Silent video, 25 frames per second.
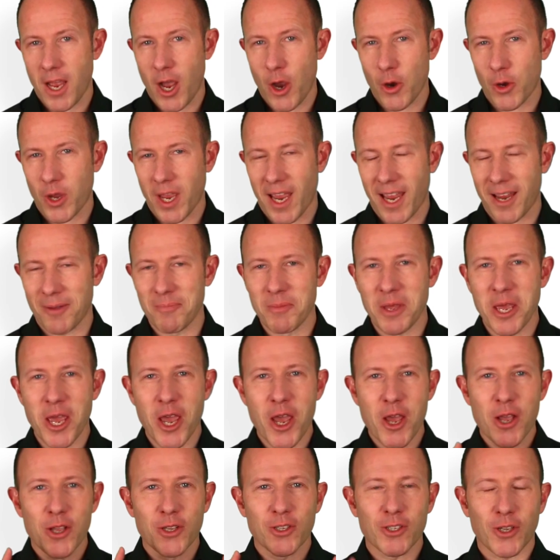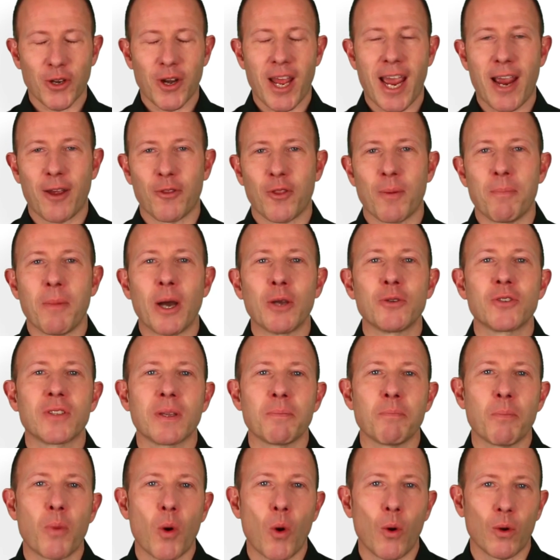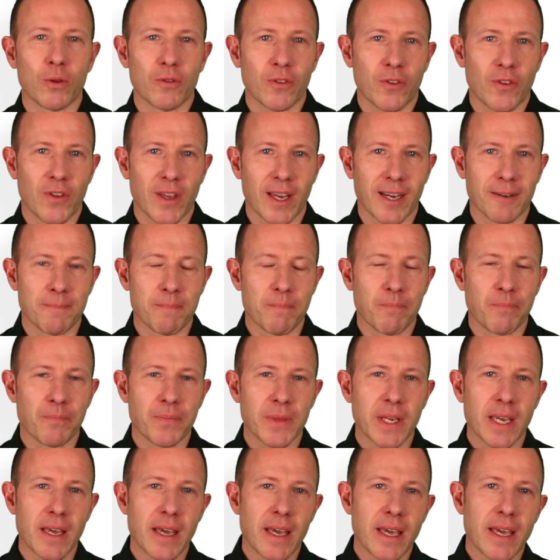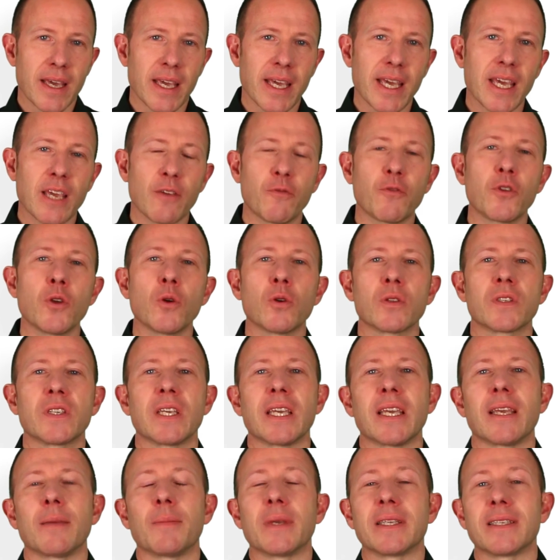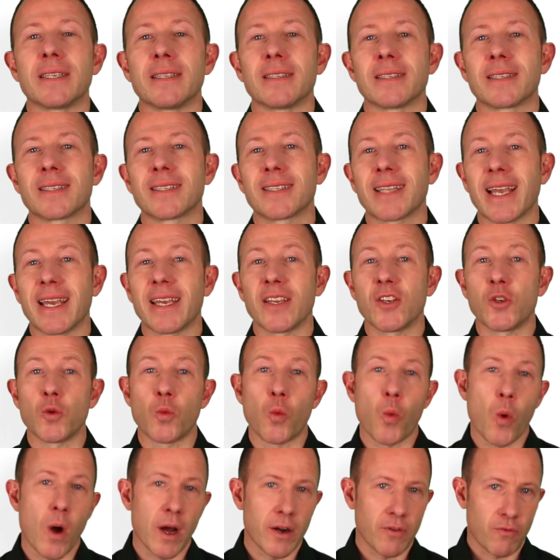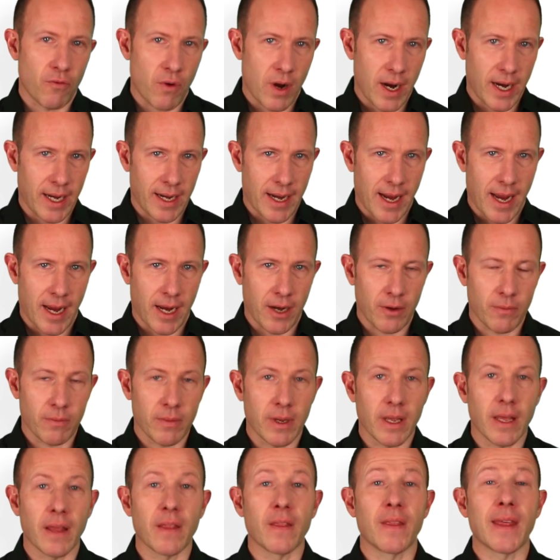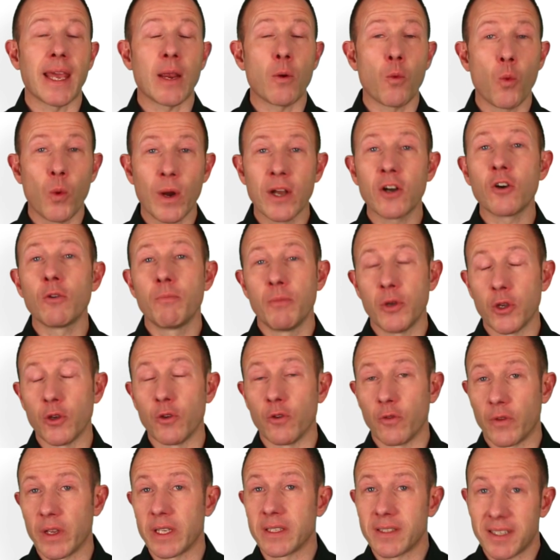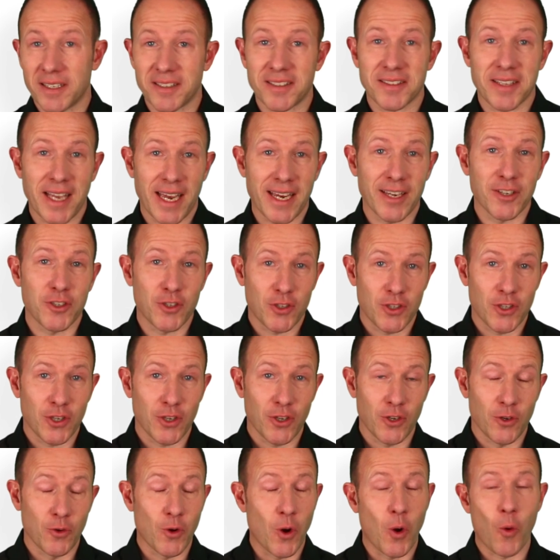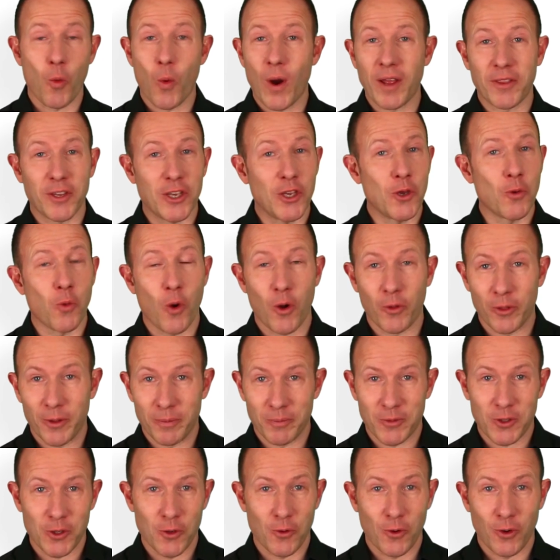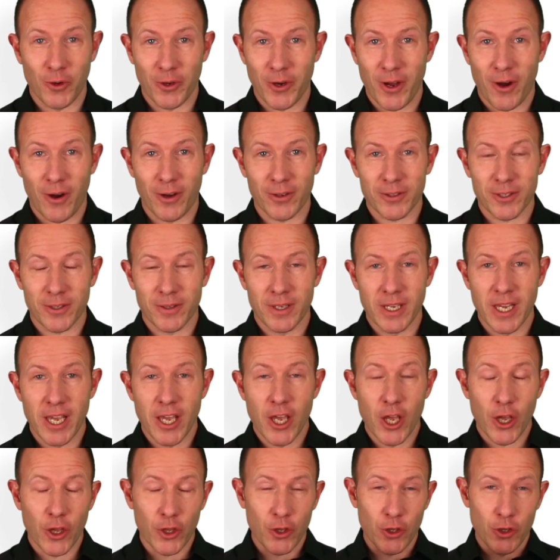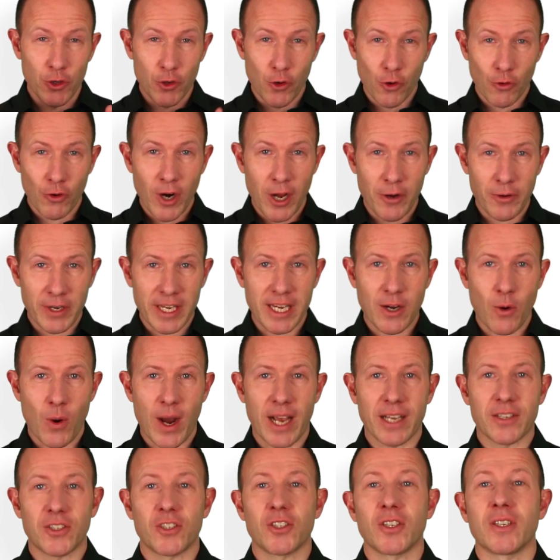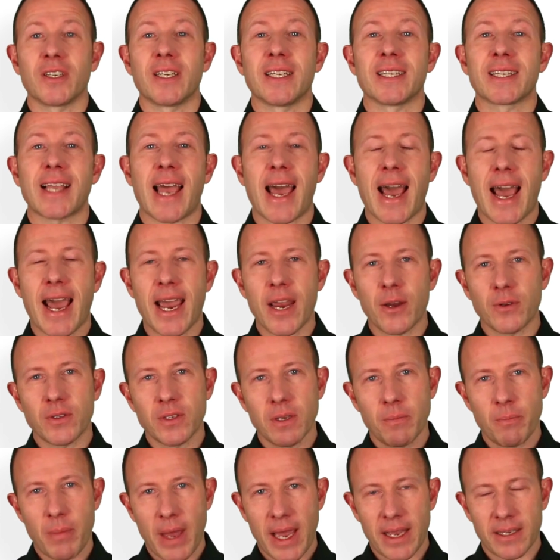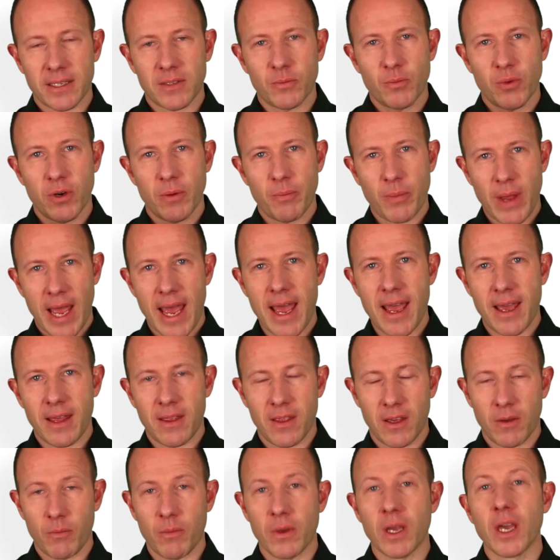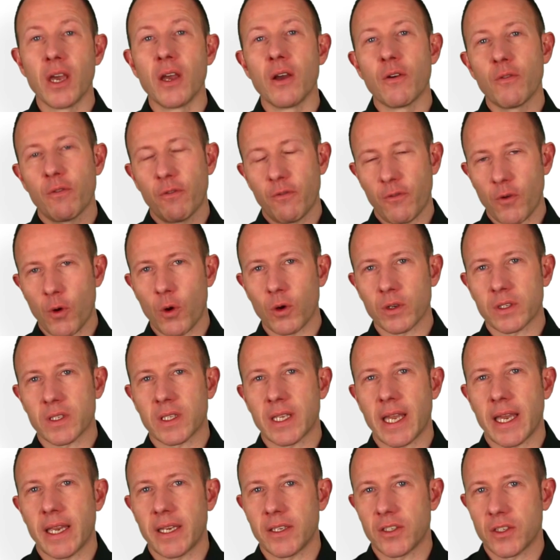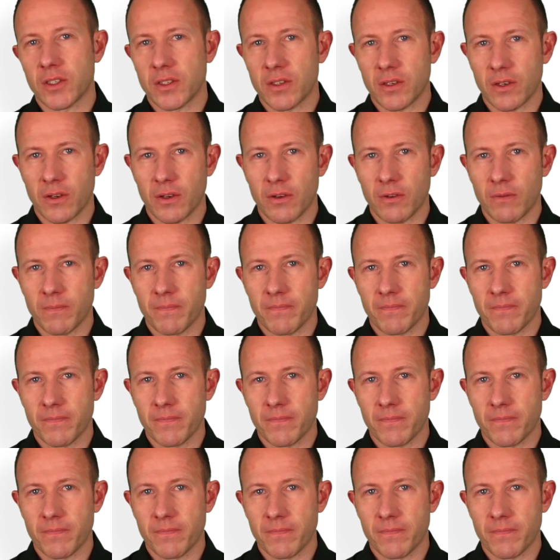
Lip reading: Okay, so now the most important thing. If your team is in stage one right now, they will move into stage two, whether you want them to or not. Your only question is how to best prepare them for stage two.